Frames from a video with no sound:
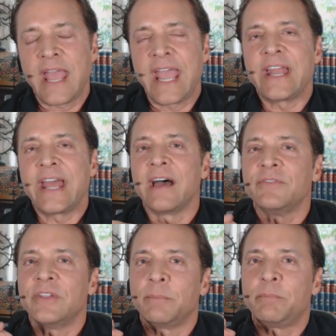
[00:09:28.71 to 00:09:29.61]
and
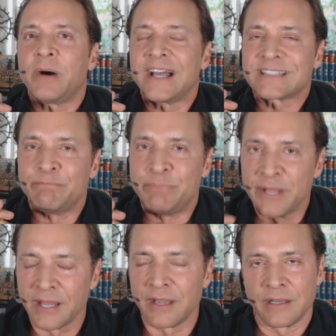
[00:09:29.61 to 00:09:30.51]
have the
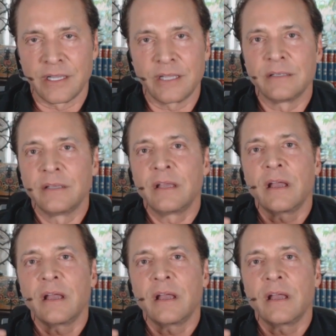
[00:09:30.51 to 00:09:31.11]
possibility